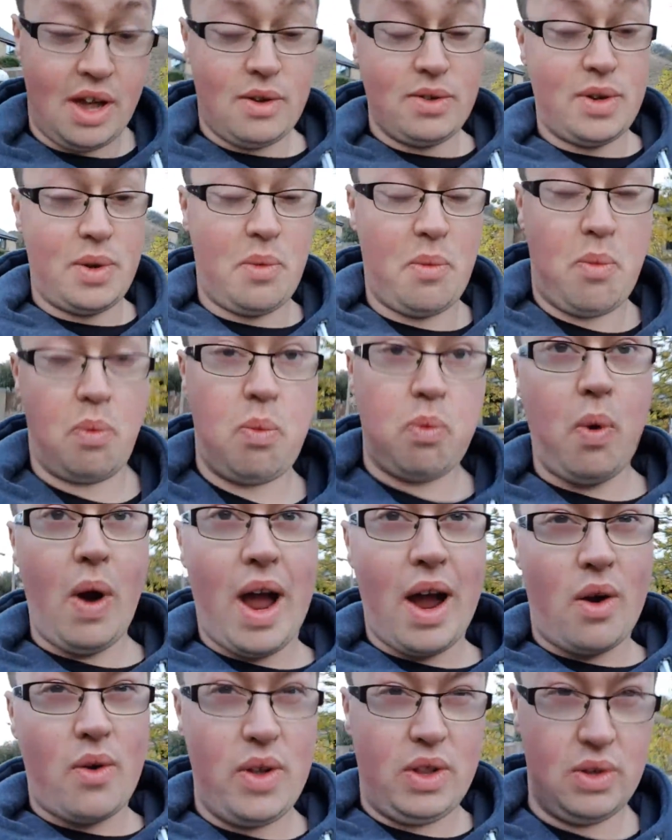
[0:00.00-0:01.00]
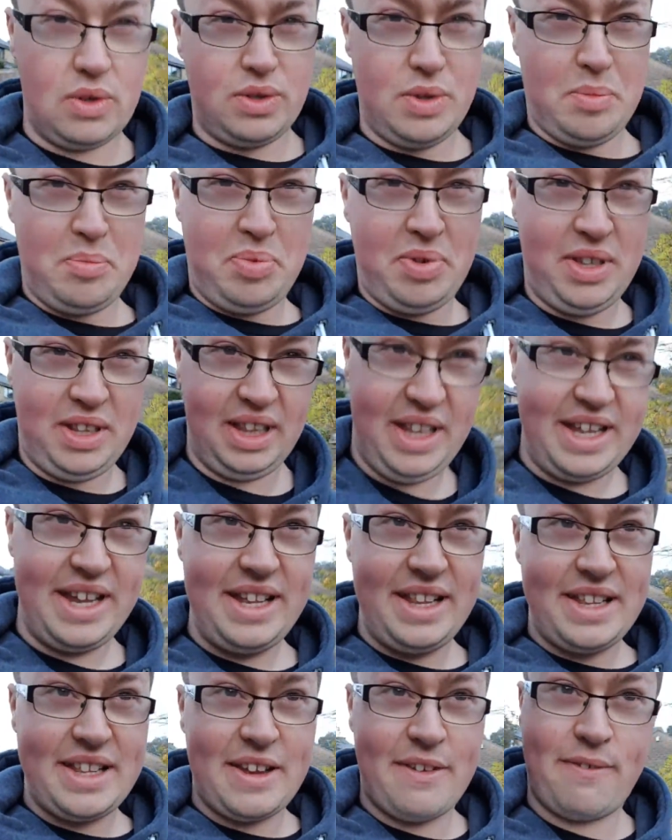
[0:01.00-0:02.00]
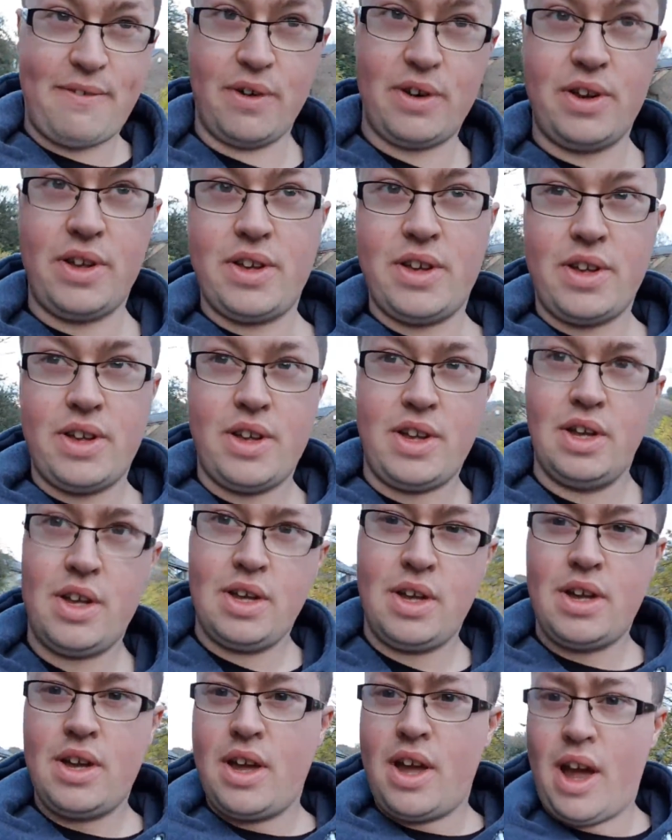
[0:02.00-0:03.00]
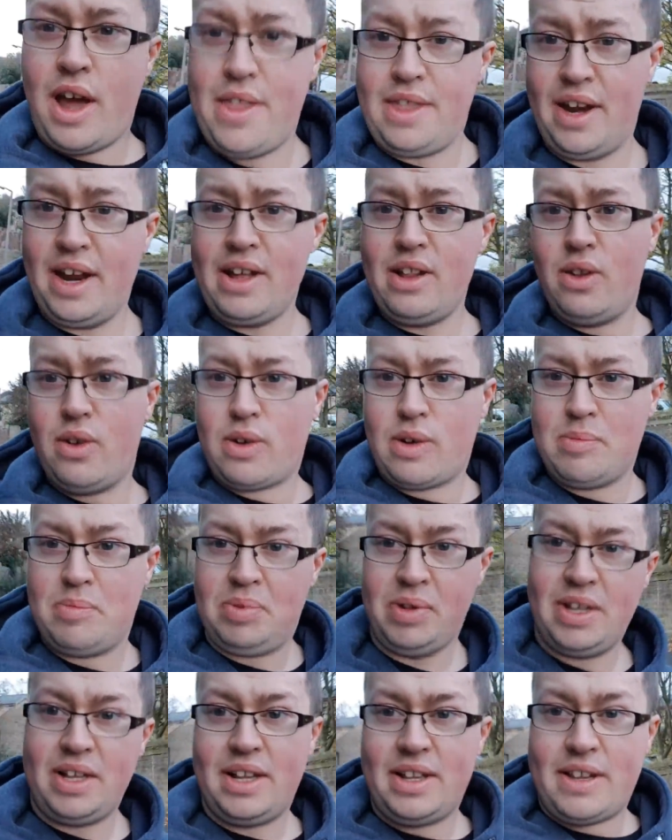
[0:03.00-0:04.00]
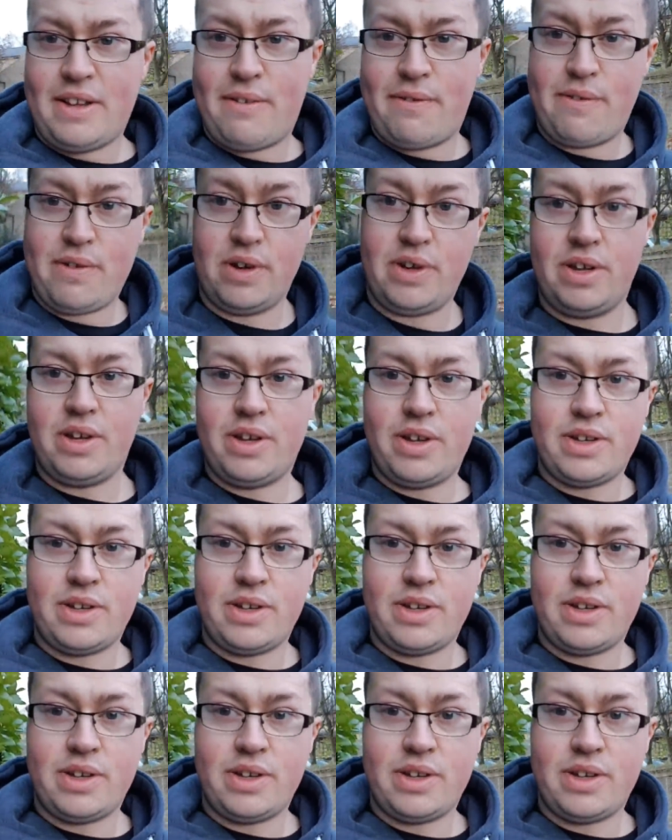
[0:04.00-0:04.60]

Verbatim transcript: like, wow, he looks completely different. And then I look completely different.